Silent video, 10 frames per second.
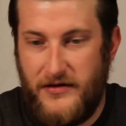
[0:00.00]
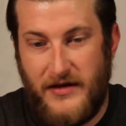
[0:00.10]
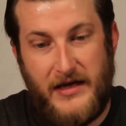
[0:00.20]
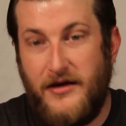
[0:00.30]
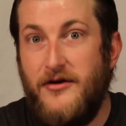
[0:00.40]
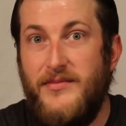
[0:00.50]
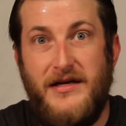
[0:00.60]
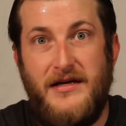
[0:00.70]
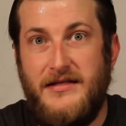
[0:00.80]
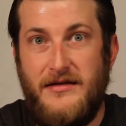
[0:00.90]
like it could
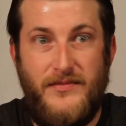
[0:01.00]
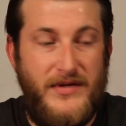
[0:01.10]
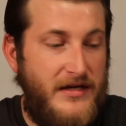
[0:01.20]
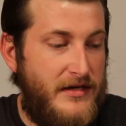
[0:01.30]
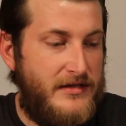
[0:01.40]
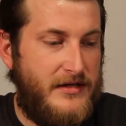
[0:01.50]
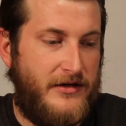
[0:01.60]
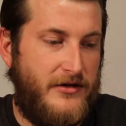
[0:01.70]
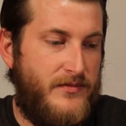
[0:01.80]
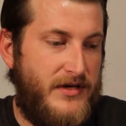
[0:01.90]
be ETBs,
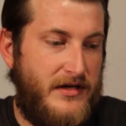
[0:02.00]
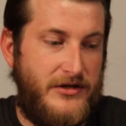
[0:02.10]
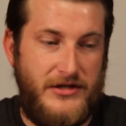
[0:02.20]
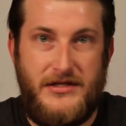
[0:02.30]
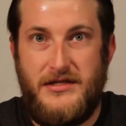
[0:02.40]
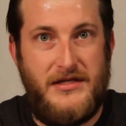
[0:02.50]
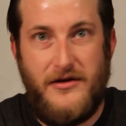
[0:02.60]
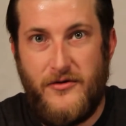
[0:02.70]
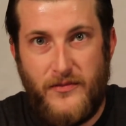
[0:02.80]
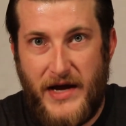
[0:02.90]
it could be just
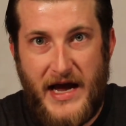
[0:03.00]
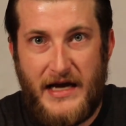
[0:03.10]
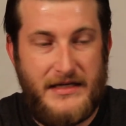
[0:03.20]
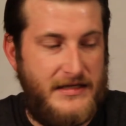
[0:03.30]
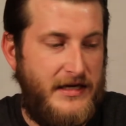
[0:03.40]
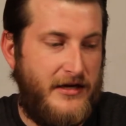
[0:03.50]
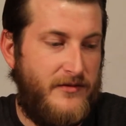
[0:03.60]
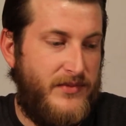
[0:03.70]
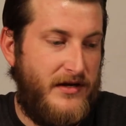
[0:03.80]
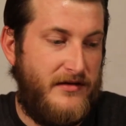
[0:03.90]
single packs, it
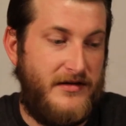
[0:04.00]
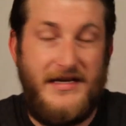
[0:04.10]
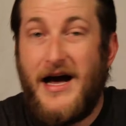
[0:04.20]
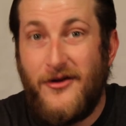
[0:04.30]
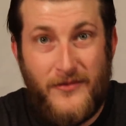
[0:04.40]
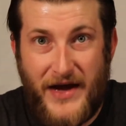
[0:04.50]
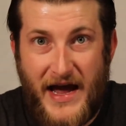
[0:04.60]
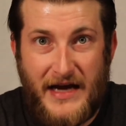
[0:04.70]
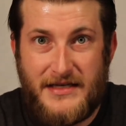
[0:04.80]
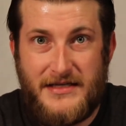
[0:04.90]
could be the dollar
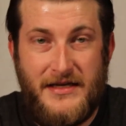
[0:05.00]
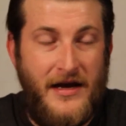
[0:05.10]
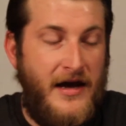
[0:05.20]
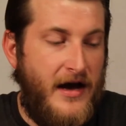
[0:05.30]
packs.